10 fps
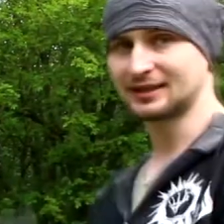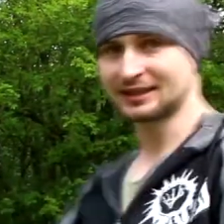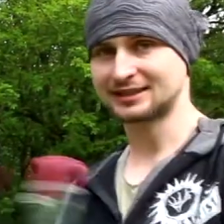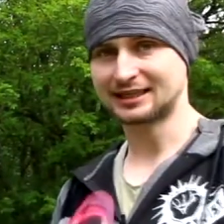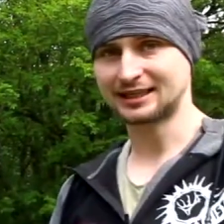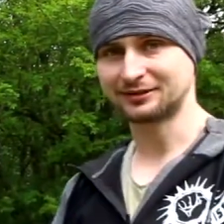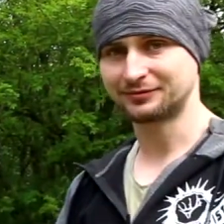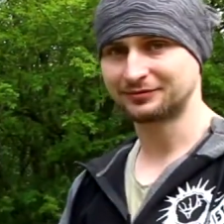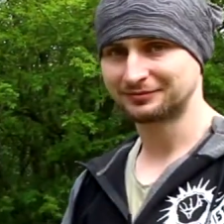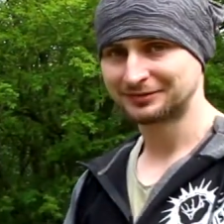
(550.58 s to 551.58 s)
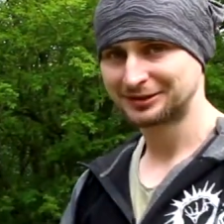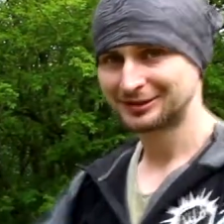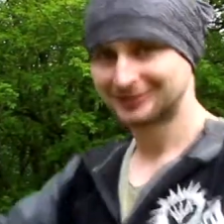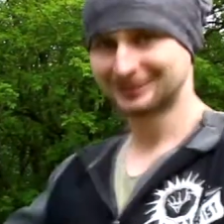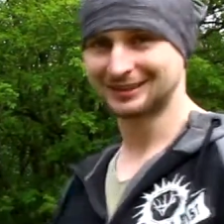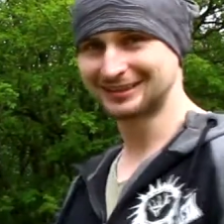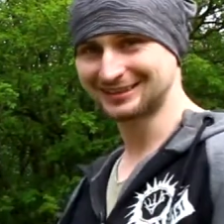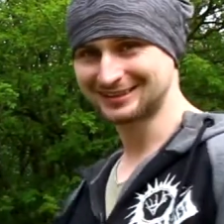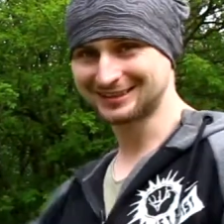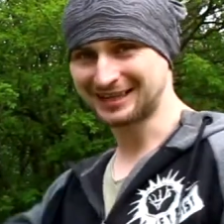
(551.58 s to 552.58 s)
it like a kind of
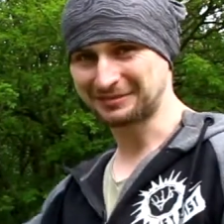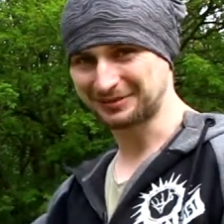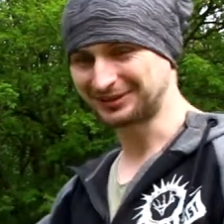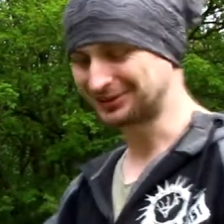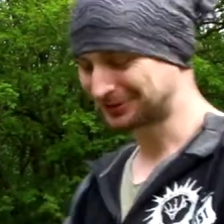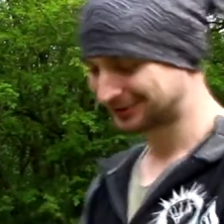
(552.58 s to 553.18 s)
slap, you know.